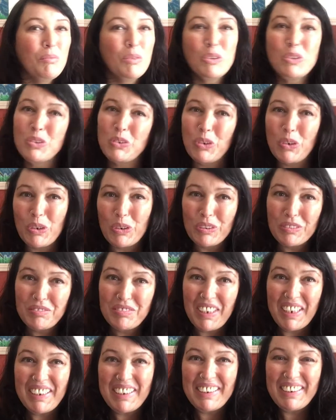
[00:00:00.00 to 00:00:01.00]
strong.
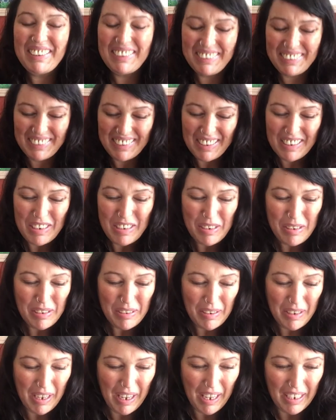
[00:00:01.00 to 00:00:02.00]

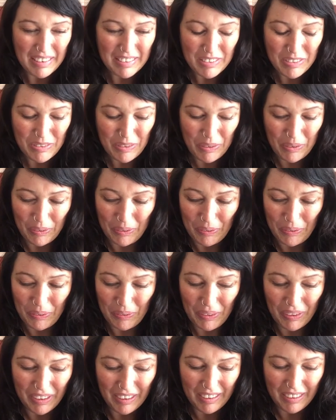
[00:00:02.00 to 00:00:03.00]
So
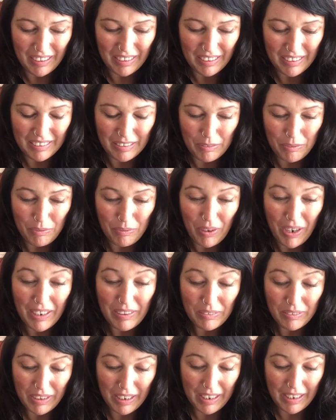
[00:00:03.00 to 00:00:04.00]
the
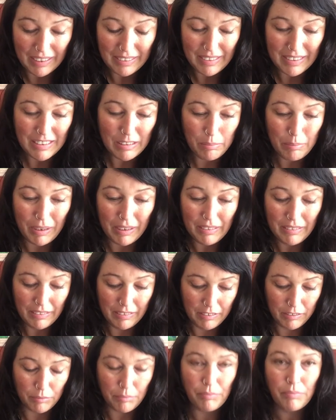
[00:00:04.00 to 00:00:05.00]
final card this
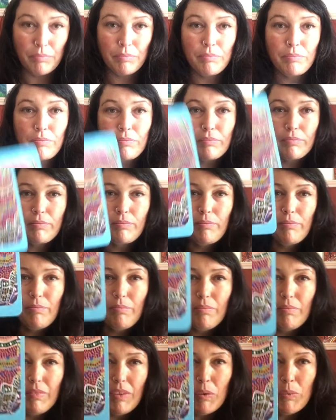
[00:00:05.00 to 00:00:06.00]
month
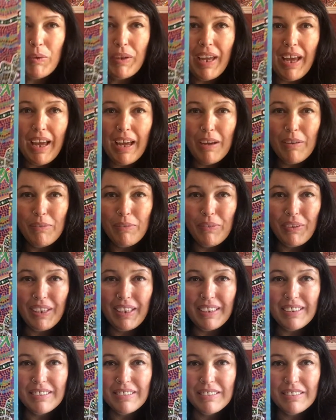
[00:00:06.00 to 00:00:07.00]
we have
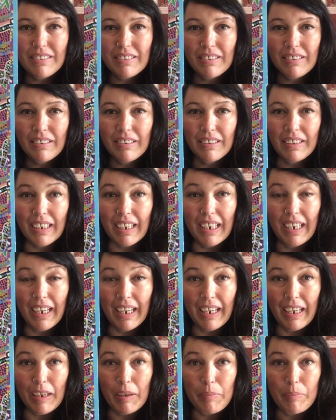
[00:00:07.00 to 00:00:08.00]
is the
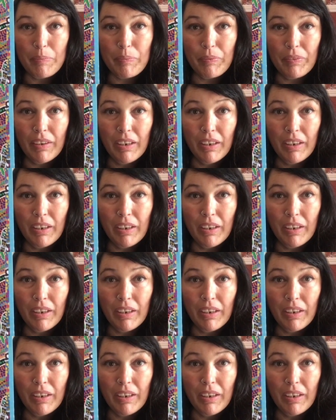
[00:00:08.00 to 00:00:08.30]
Clam,